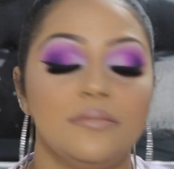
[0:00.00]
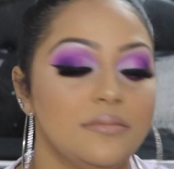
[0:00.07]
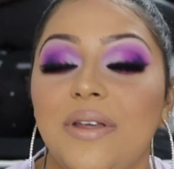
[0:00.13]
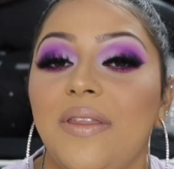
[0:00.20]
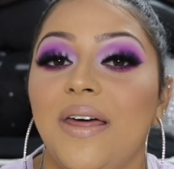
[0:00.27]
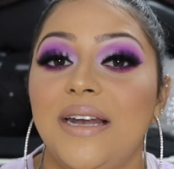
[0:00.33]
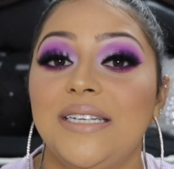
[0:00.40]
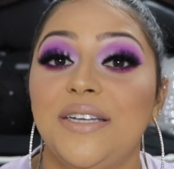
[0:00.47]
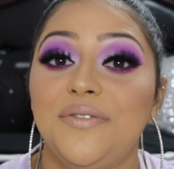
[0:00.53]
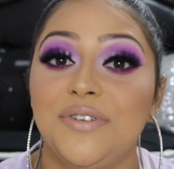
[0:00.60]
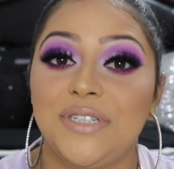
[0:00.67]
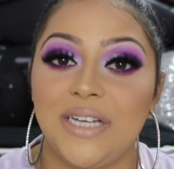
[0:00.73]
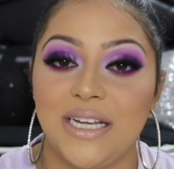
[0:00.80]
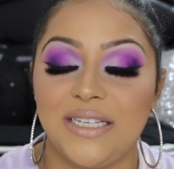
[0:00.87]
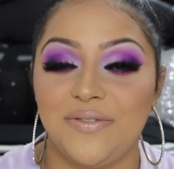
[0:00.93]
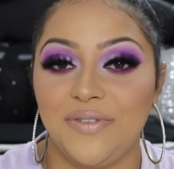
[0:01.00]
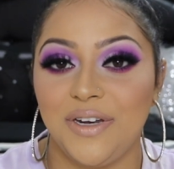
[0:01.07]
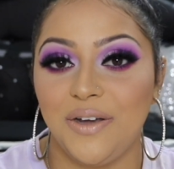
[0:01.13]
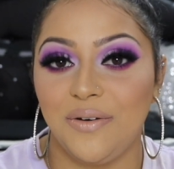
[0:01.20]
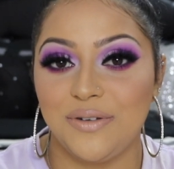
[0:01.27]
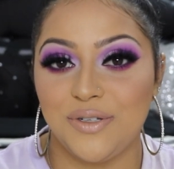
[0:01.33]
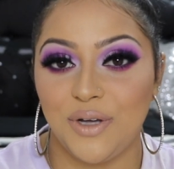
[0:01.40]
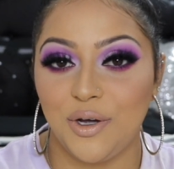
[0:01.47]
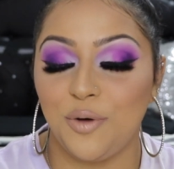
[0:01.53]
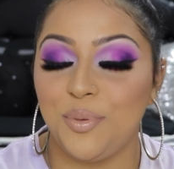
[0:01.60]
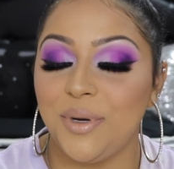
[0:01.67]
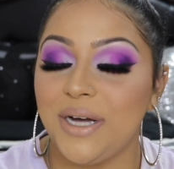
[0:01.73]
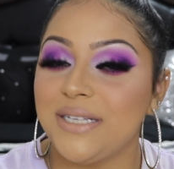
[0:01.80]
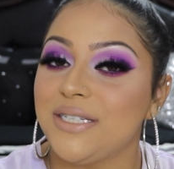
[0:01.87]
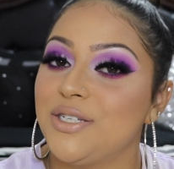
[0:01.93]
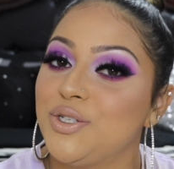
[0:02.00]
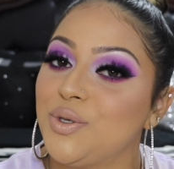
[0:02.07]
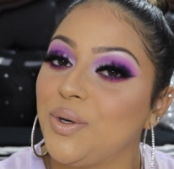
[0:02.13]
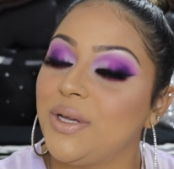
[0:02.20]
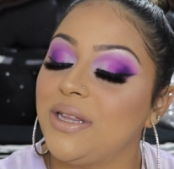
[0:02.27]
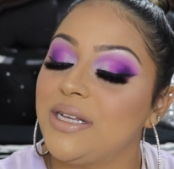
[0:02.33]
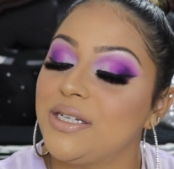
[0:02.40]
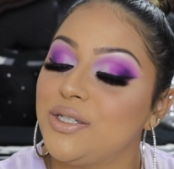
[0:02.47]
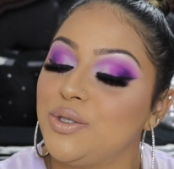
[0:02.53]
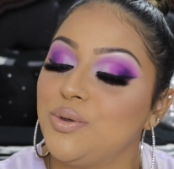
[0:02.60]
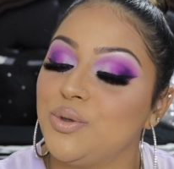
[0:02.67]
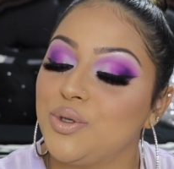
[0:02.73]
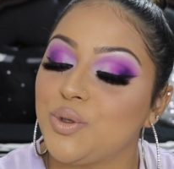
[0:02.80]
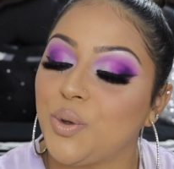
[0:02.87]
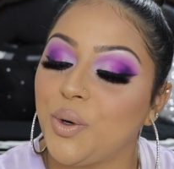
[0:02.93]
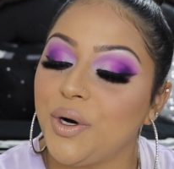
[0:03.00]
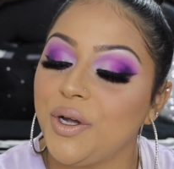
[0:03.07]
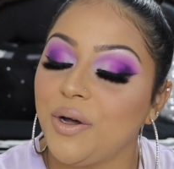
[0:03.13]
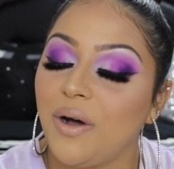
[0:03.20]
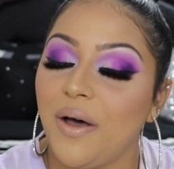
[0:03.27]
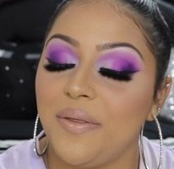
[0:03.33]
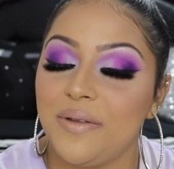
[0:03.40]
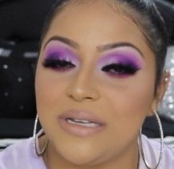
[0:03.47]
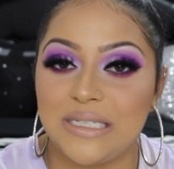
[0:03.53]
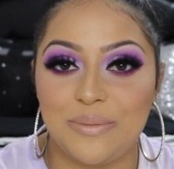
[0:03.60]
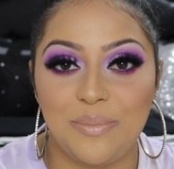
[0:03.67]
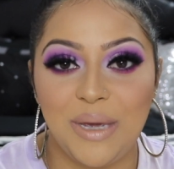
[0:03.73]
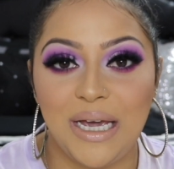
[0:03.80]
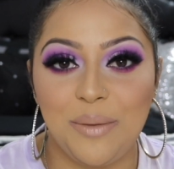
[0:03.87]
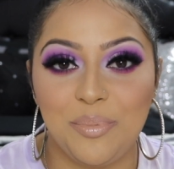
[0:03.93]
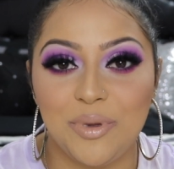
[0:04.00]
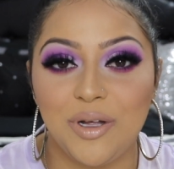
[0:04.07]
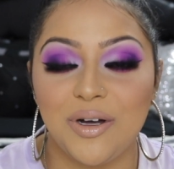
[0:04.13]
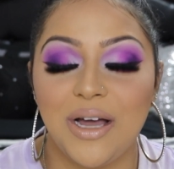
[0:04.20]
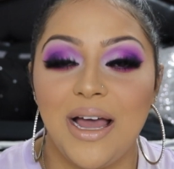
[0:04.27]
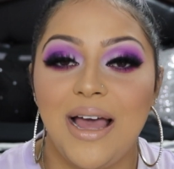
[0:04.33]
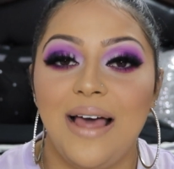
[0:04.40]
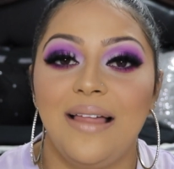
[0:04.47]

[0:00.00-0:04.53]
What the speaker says: And that is it for today's video. So I hope you guys enjoyed this tutorial on this makeup look.